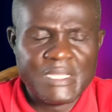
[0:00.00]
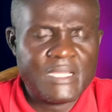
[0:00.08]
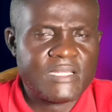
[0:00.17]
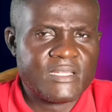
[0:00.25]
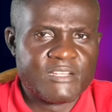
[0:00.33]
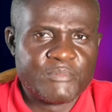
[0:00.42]

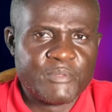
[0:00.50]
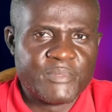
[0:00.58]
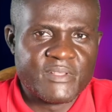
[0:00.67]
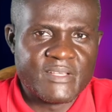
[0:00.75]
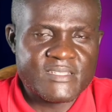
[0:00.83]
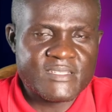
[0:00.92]
Now remember
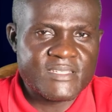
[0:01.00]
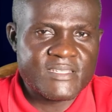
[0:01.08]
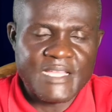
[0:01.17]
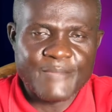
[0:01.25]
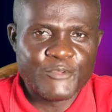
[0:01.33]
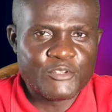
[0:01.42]
that
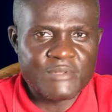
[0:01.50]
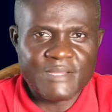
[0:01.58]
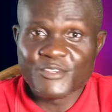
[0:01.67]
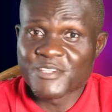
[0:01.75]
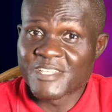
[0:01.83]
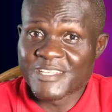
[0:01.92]
I'm not
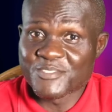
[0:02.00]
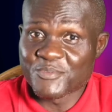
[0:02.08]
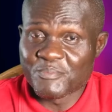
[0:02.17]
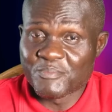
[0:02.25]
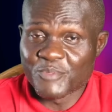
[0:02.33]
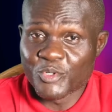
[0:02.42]
here to
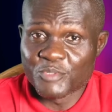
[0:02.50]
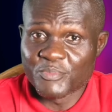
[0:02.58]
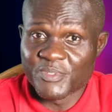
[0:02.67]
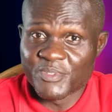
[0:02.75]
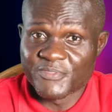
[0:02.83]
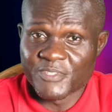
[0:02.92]
hold brief
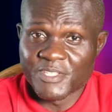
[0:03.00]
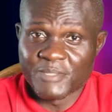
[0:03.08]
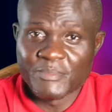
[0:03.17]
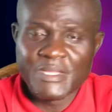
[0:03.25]
for him,